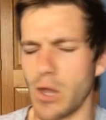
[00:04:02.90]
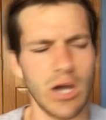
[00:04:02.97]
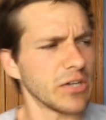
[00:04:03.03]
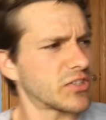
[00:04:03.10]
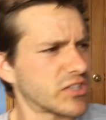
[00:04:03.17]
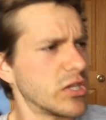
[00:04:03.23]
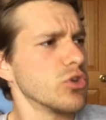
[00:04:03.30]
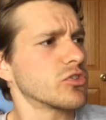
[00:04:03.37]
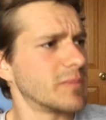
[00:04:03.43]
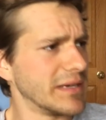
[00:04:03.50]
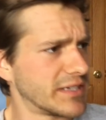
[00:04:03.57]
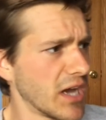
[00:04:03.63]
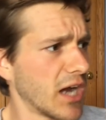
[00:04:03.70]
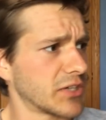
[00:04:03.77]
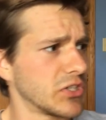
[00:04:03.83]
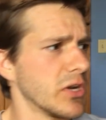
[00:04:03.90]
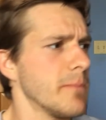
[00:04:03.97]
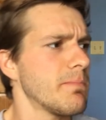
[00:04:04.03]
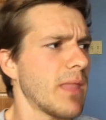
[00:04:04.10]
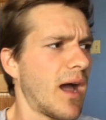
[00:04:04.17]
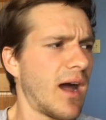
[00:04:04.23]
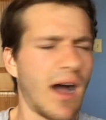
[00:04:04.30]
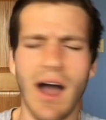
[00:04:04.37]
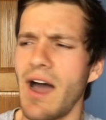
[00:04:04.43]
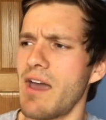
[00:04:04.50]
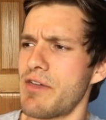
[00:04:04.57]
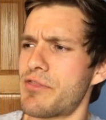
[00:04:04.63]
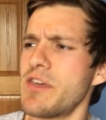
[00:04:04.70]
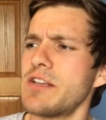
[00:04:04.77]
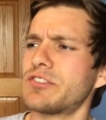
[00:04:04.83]
excuse me, doctor. I
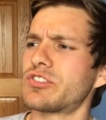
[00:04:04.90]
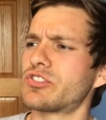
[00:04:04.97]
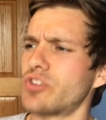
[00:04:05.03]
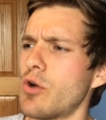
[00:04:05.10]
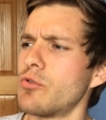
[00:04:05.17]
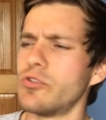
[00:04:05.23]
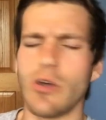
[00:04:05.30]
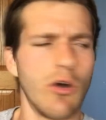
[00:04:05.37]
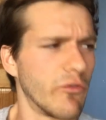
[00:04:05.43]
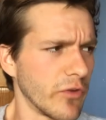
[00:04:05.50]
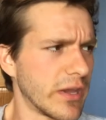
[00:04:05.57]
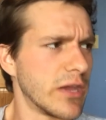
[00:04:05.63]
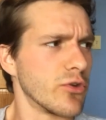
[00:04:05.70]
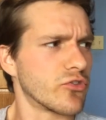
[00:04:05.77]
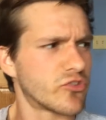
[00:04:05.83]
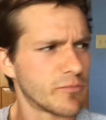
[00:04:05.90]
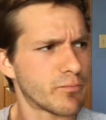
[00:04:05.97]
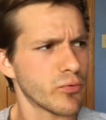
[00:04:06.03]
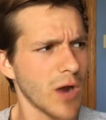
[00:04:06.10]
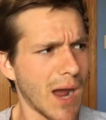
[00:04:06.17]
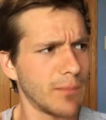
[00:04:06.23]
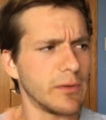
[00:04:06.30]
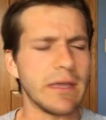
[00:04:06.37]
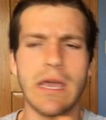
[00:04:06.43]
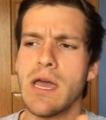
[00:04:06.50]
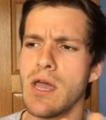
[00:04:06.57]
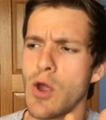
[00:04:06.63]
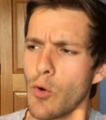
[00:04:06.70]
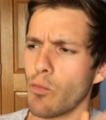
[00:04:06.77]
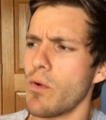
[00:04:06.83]
think Sonia over here should probably
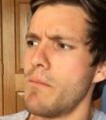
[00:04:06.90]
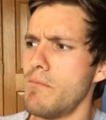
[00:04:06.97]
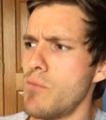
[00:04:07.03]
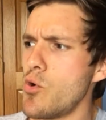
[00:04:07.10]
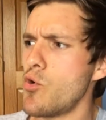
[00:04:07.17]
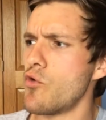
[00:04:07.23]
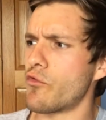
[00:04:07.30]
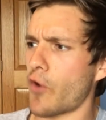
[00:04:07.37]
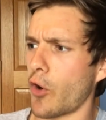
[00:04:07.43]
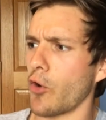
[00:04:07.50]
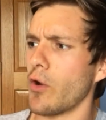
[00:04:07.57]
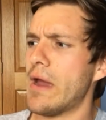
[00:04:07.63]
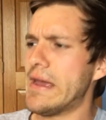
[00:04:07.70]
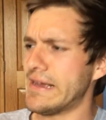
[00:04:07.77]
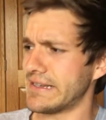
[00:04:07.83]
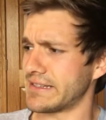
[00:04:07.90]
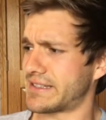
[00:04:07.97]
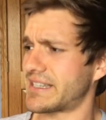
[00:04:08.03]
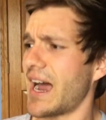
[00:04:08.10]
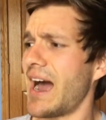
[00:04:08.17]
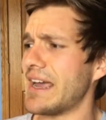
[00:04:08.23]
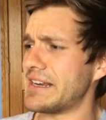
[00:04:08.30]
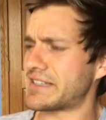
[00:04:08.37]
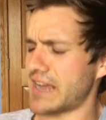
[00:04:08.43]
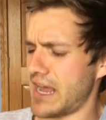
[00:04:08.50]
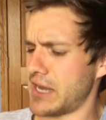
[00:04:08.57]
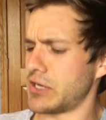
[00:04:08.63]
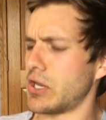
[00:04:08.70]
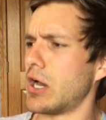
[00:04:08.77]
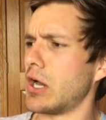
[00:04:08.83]
remove her tight
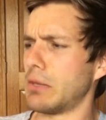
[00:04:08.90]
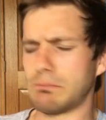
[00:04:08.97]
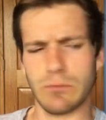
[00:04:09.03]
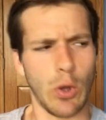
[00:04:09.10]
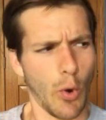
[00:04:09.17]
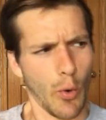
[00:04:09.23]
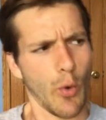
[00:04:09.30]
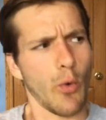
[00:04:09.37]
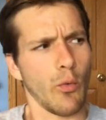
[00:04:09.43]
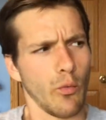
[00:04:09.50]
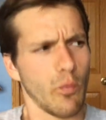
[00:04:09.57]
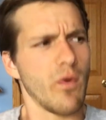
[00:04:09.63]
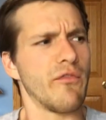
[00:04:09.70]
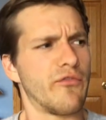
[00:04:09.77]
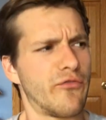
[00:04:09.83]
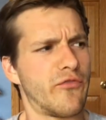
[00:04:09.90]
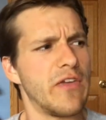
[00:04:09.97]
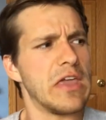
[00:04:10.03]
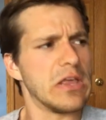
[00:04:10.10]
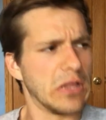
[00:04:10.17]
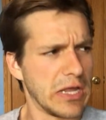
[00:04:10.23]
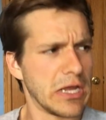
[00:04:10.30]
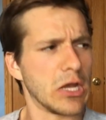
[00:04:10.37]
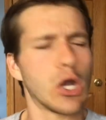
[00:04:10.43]
and revealing